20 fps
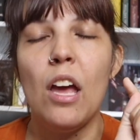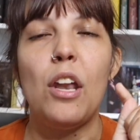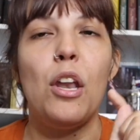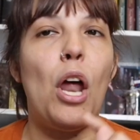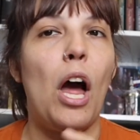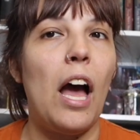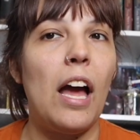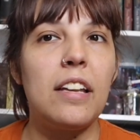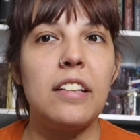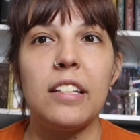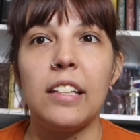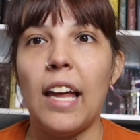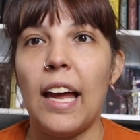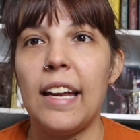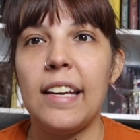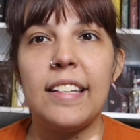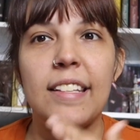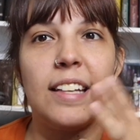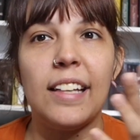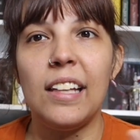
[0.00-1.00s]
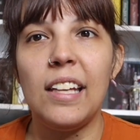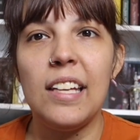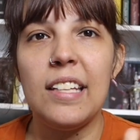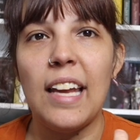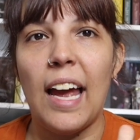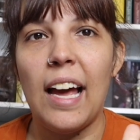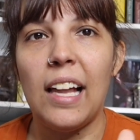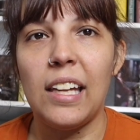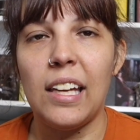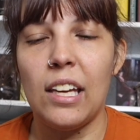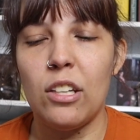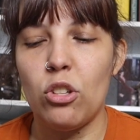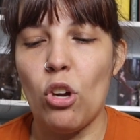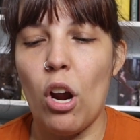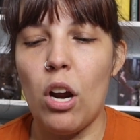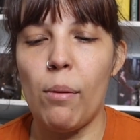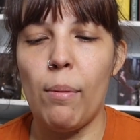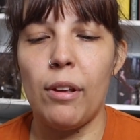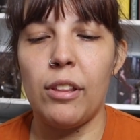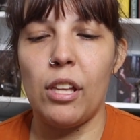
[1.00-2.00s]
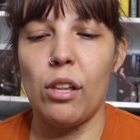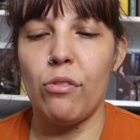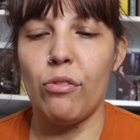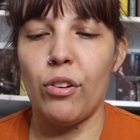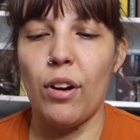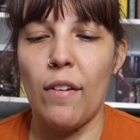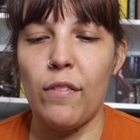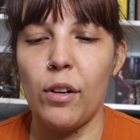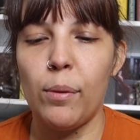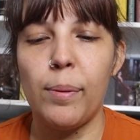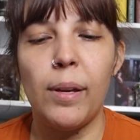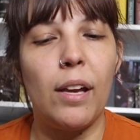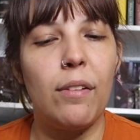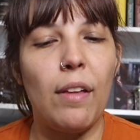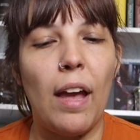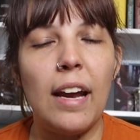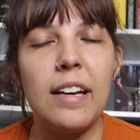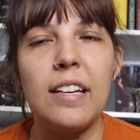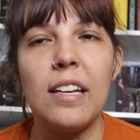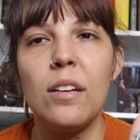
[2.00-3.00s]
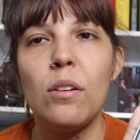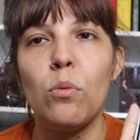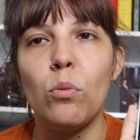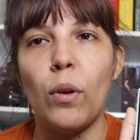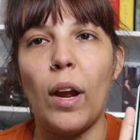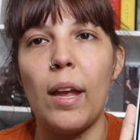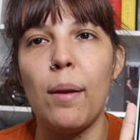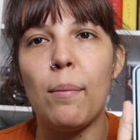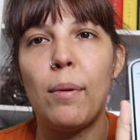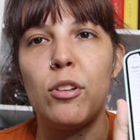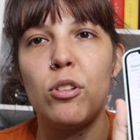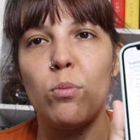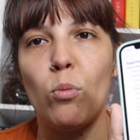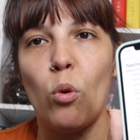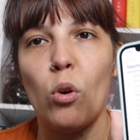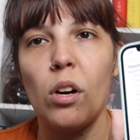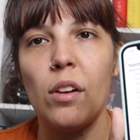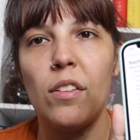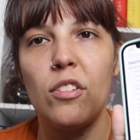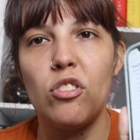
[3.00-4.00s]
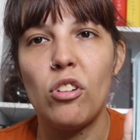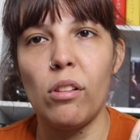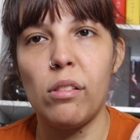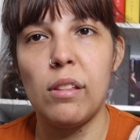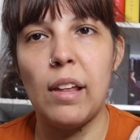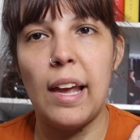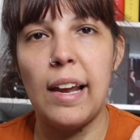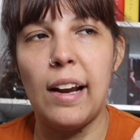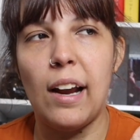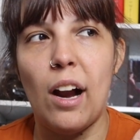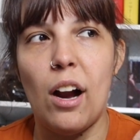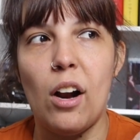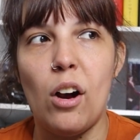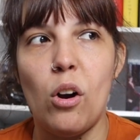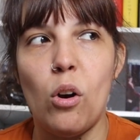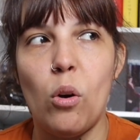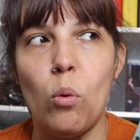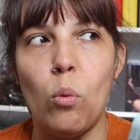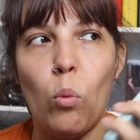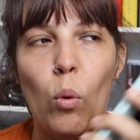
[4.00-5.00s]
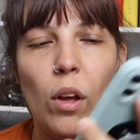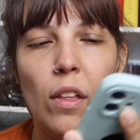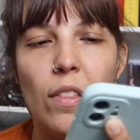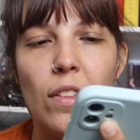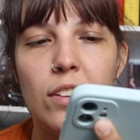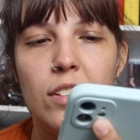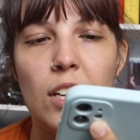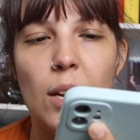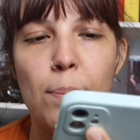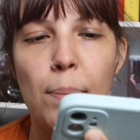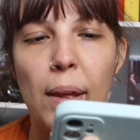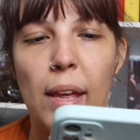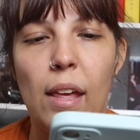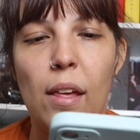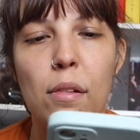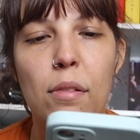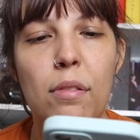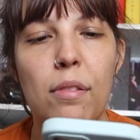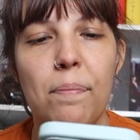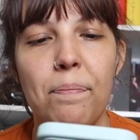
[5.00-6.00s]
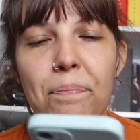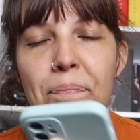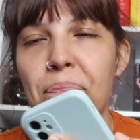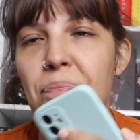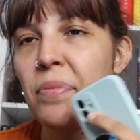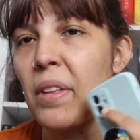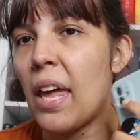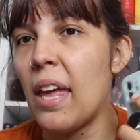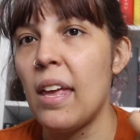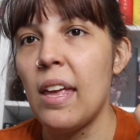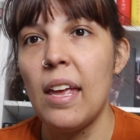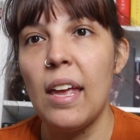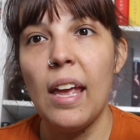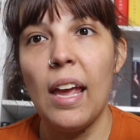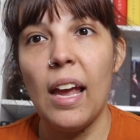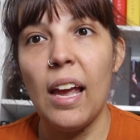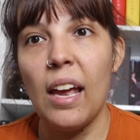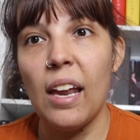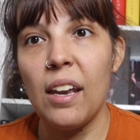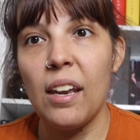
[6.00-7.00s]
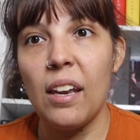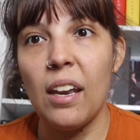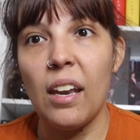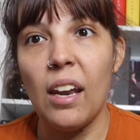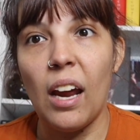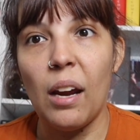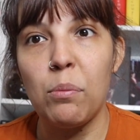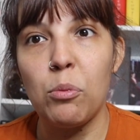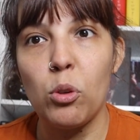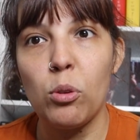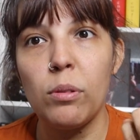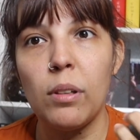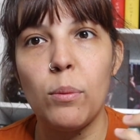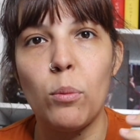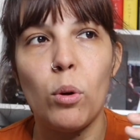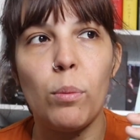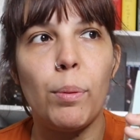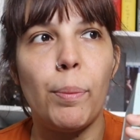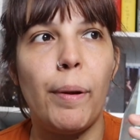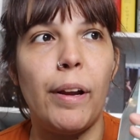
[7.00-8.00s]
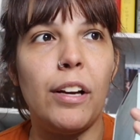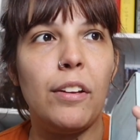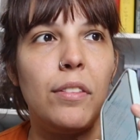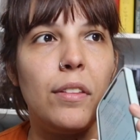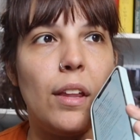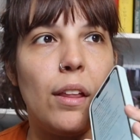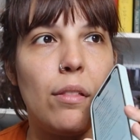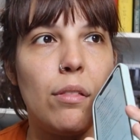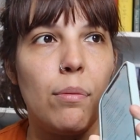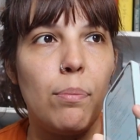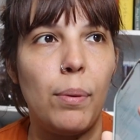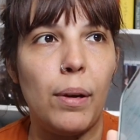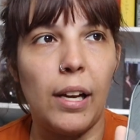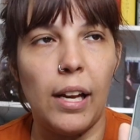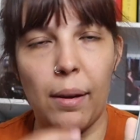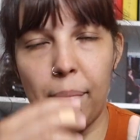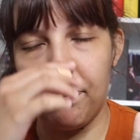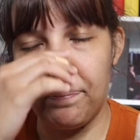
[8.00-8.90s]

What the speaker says: not to dilly-dally and talk about these forever because I didn't write much more than just what the tip is. And I'm normally more prepared than this, but